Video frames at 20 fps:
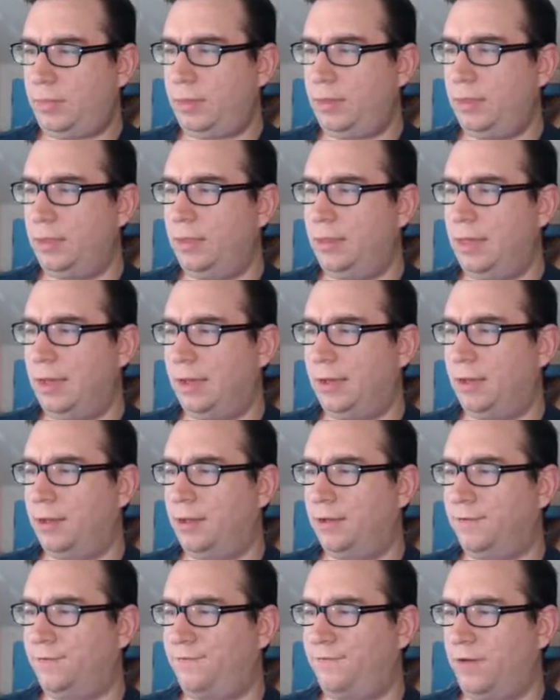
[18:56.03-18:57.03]

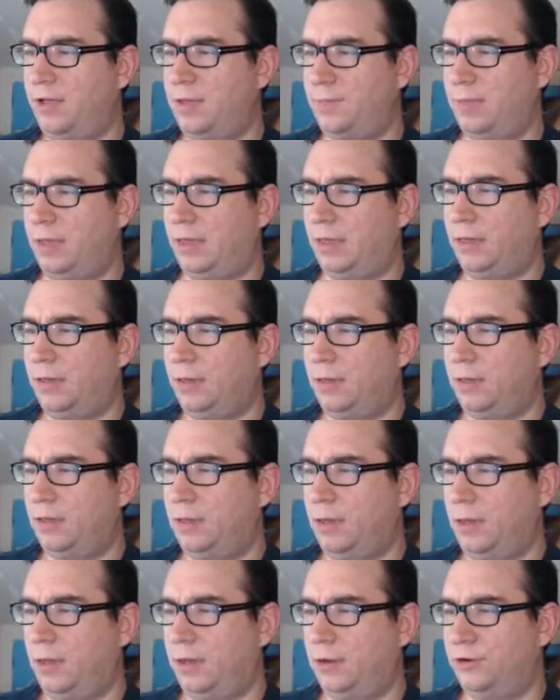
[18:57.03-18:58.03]
Yeah, Fight Me.
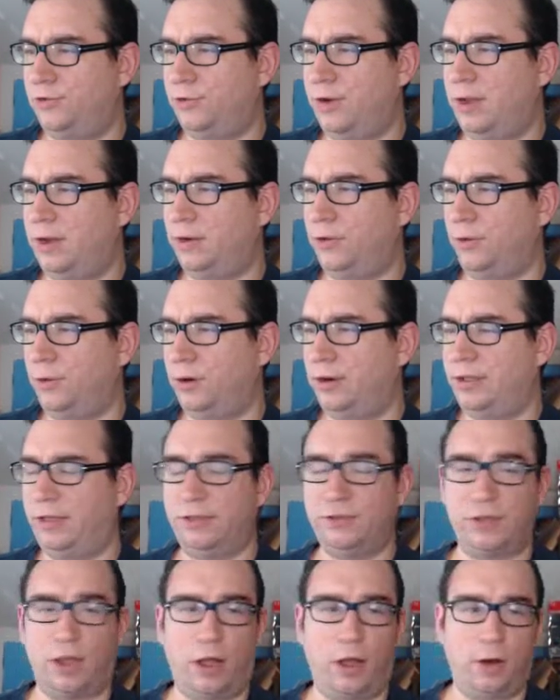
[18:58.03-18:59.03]
Dragonlord
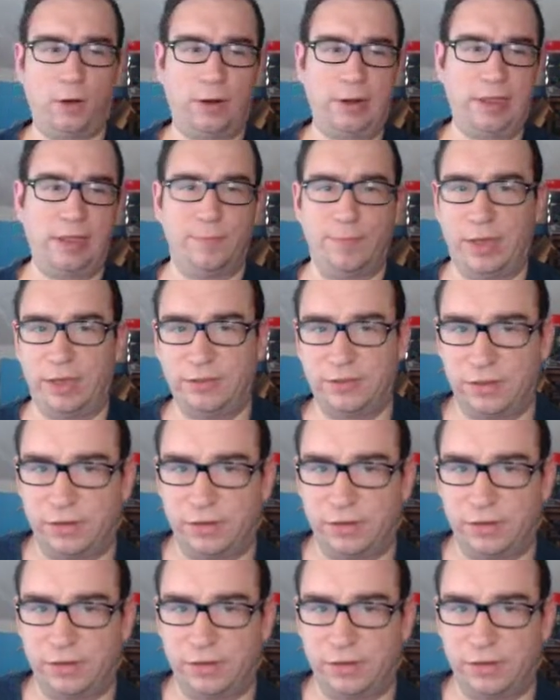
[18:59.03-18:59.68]
is already amazing